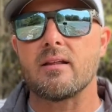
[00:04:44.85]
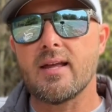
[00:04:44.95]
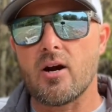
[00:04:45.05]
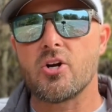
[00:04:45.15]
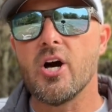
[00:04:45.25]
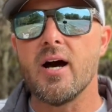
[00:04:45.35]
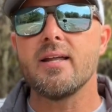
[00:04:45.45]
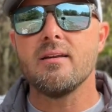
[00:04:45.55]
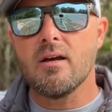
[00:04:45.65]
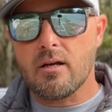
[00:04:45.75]
They're cut
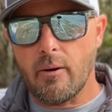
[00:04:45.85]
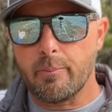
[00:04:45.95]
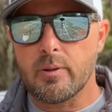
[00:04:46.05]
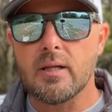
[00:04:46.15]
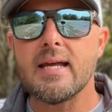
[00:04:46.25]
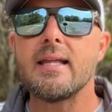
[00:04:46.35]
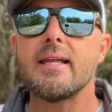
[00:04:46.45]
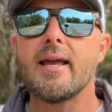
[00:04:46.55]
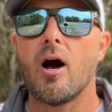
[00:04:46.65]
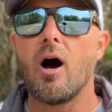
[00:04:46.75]

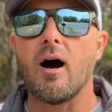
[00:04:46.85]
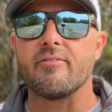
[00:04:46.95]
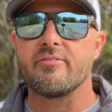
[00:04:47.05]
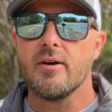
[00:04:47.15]
completely off.